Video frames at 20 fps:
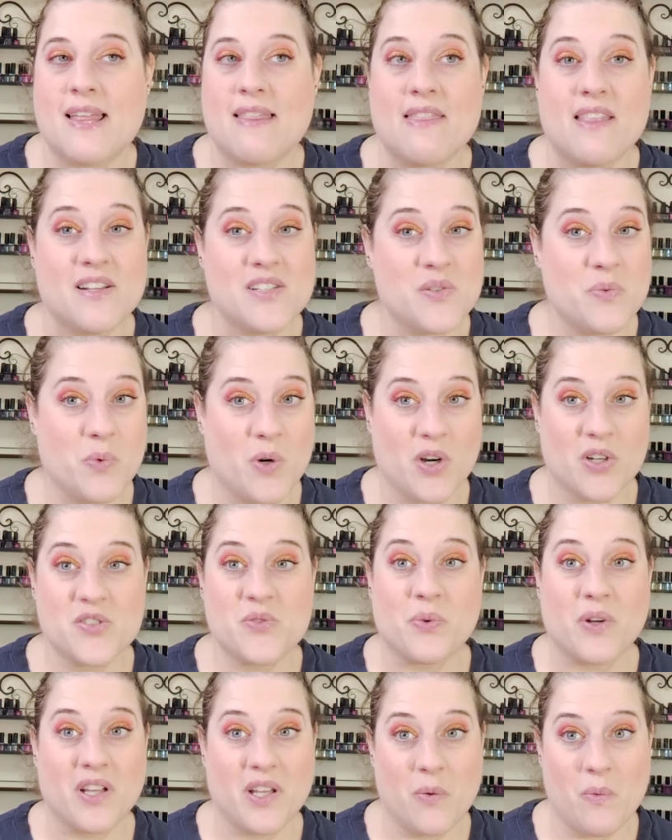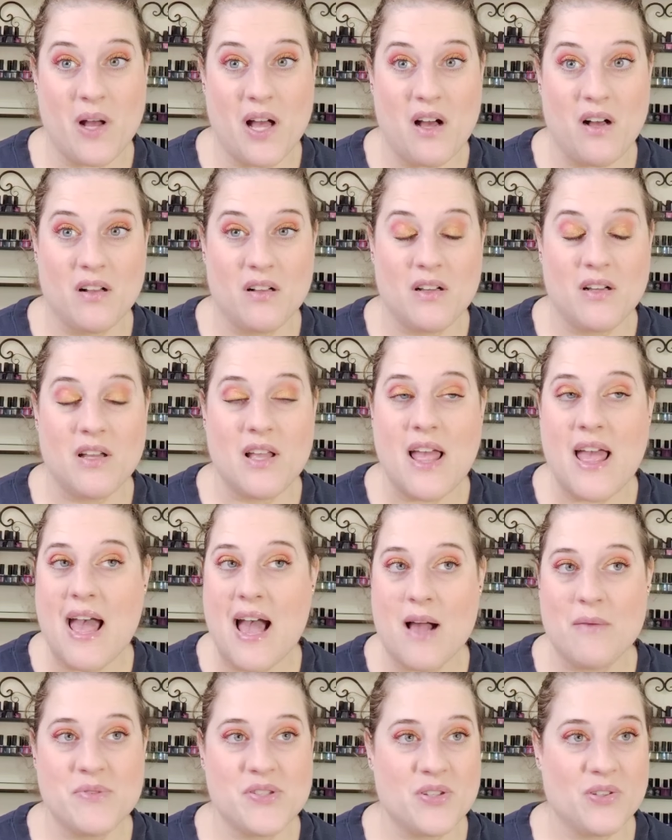This works really well
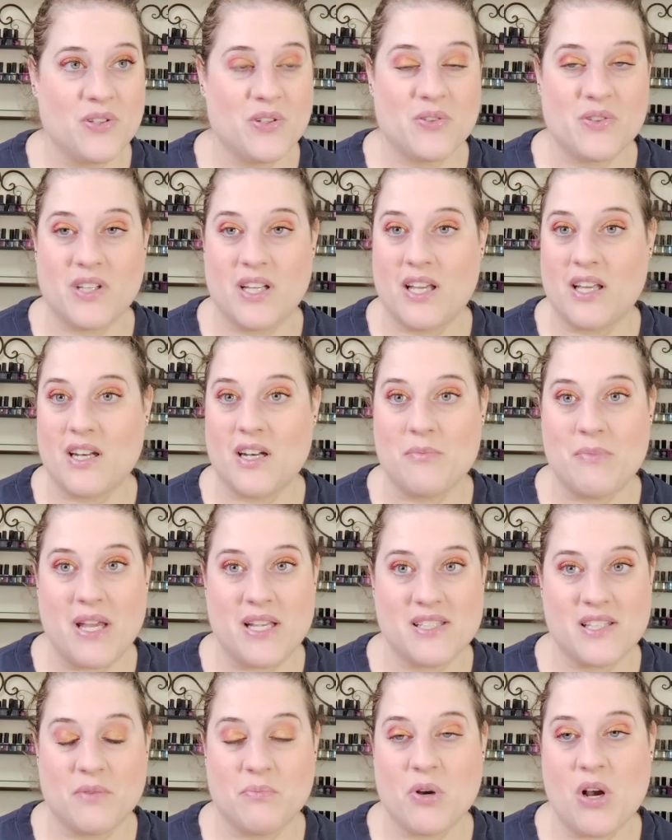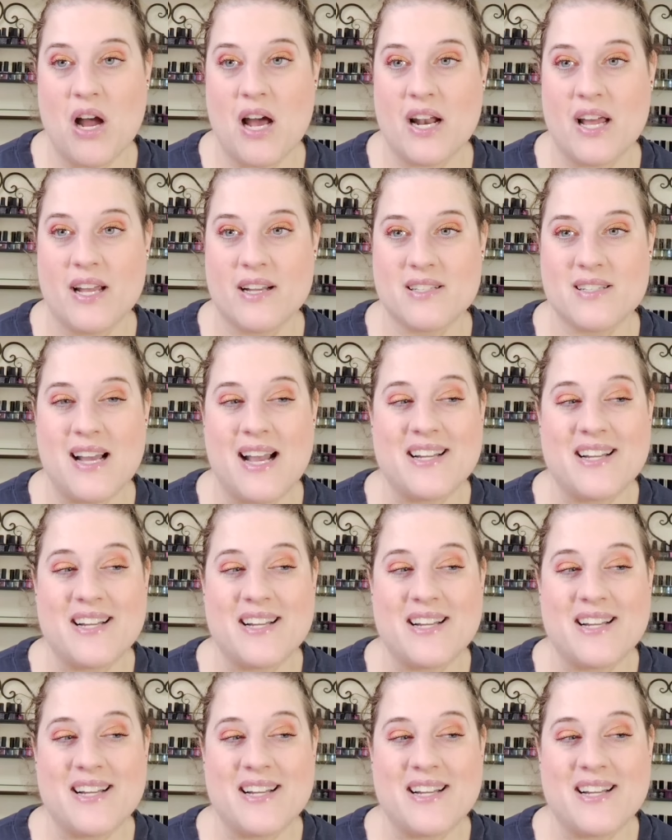absolutely an amazing product.